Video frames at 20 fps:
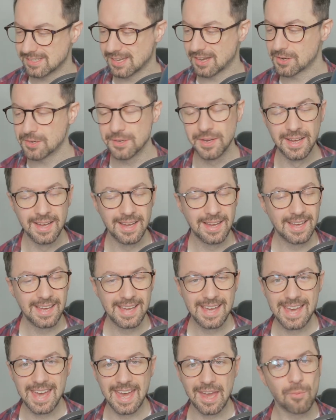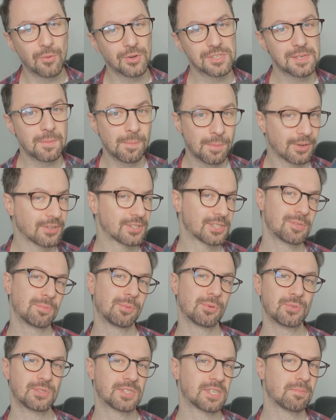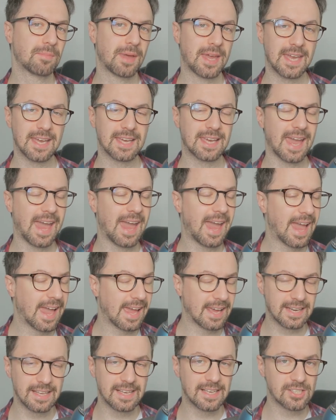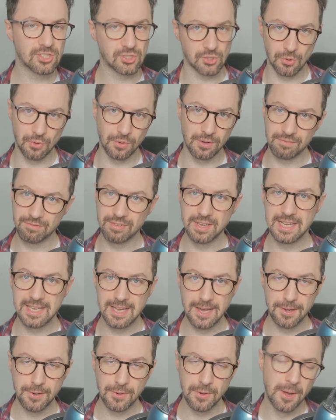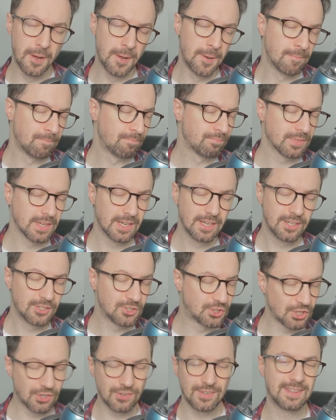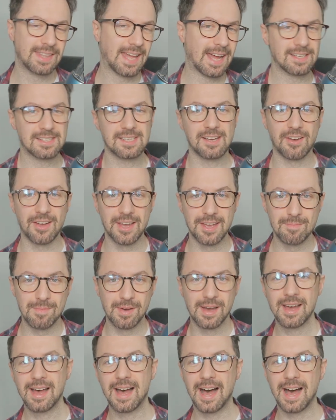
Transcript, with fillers: So it was impossible to make any sort of video during that time.